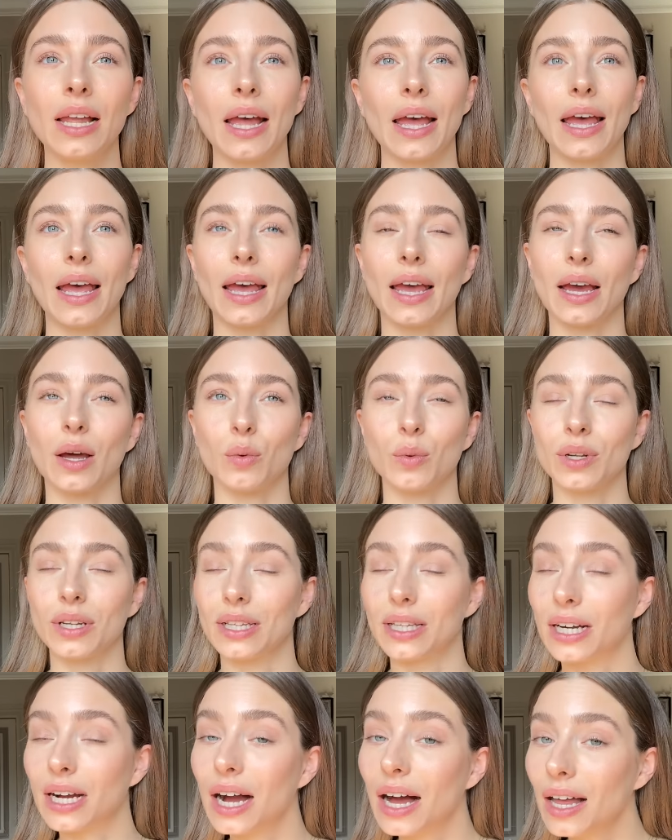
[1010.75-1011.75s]
And one of
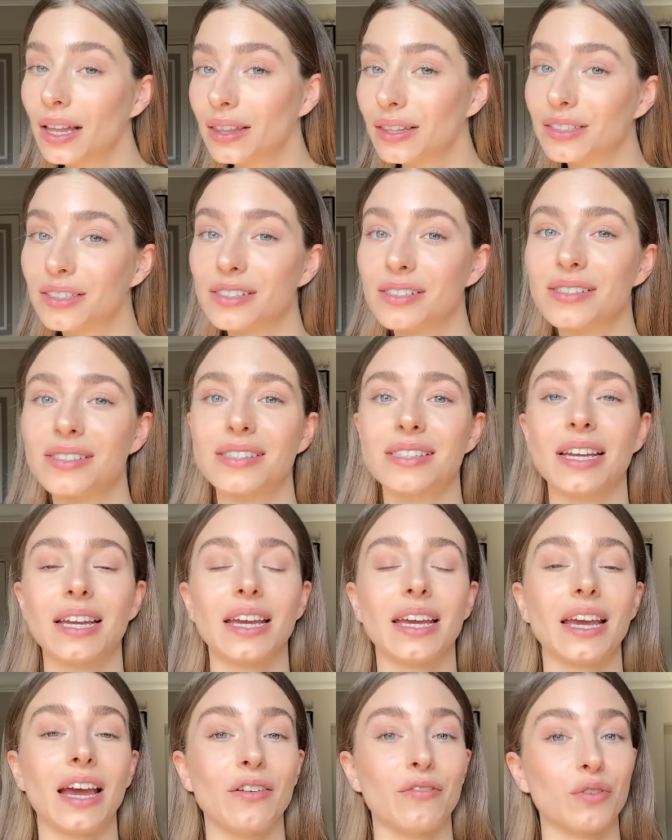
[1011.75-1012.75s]
the colors
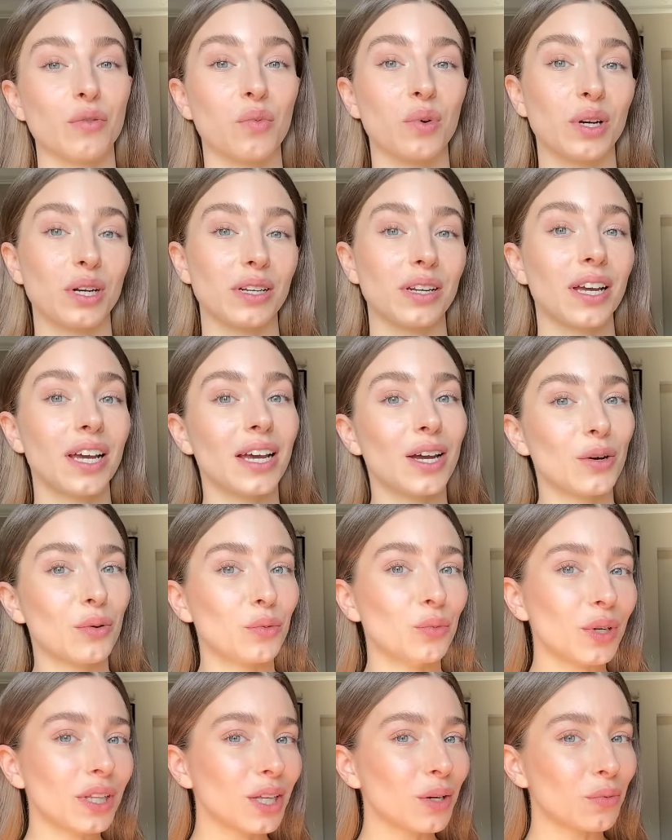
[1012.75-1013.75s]
they everyone
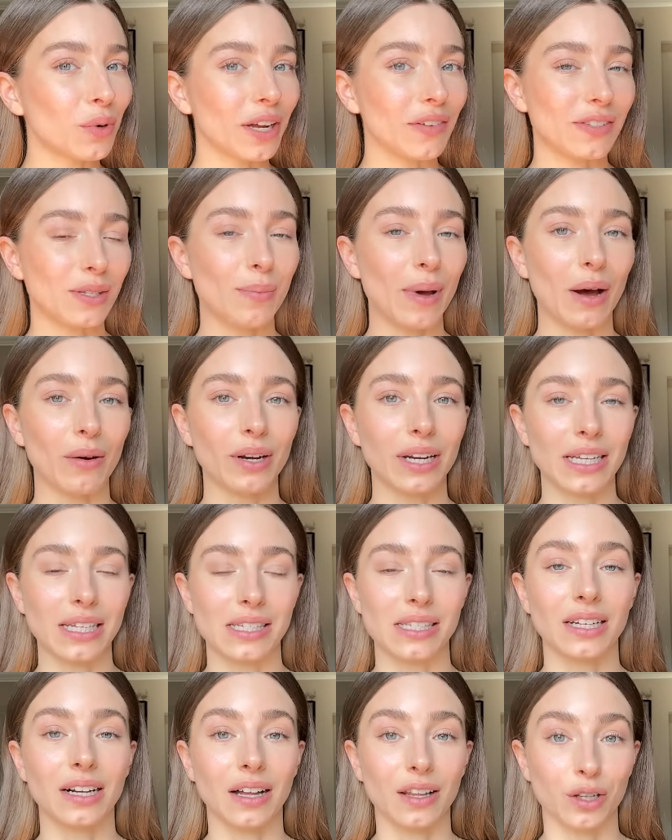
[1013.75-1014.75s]
really raves about is
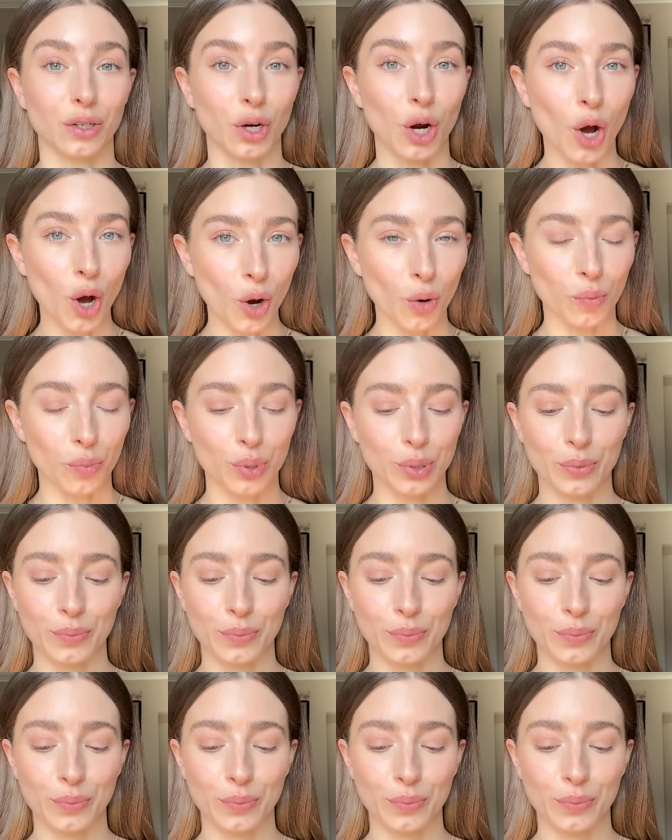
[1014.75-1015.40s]
the color Hope.